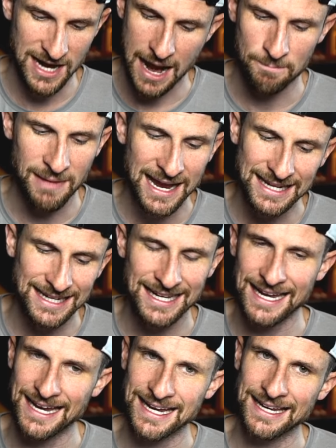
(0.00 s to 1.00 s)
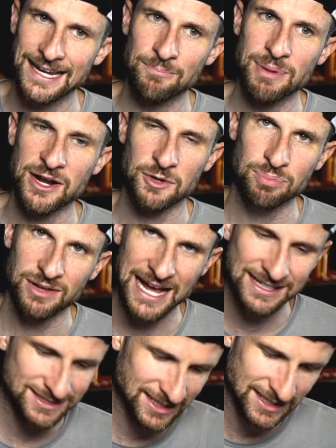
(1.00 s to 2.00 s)
I might get it in a better
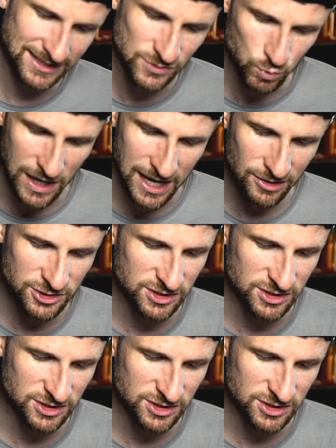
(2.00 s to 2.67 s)
plastic as well,